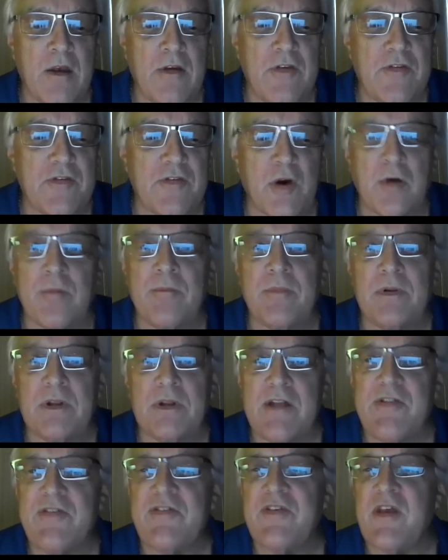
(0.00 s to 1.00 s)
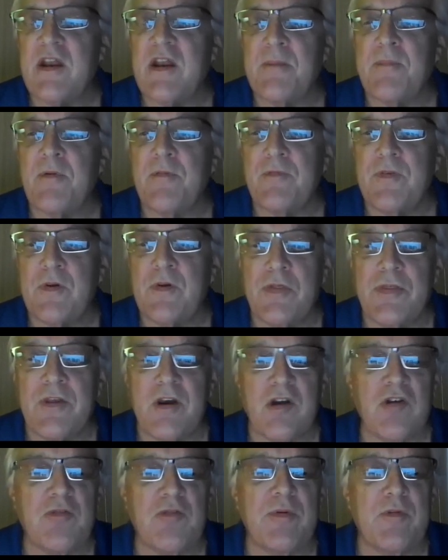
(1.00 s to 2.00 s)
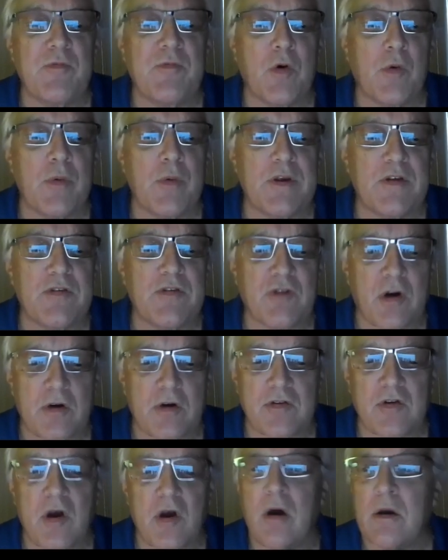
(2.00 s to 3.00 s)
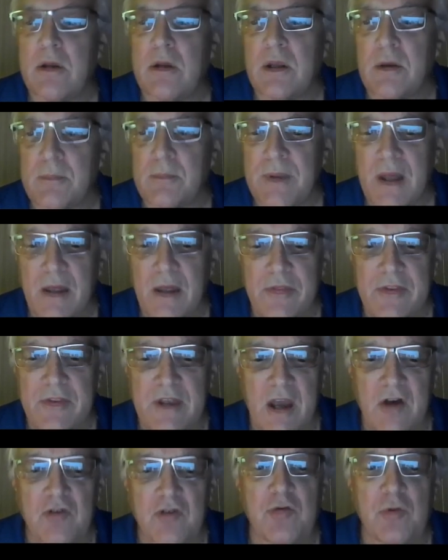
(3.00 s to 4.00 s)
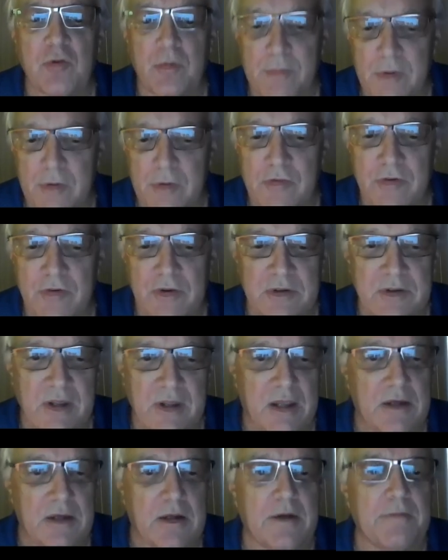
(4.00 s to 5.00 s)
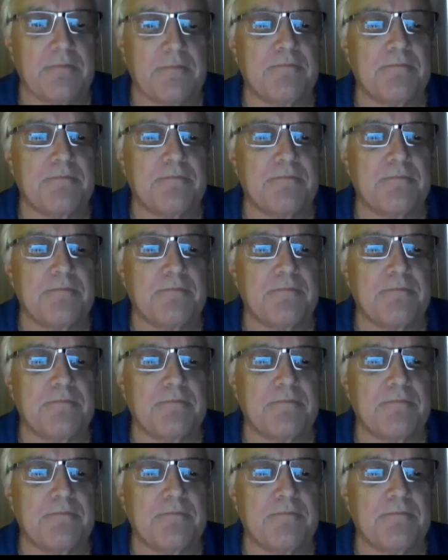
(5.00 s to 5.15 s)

So let's set up a few things before we start talking about the actual music data.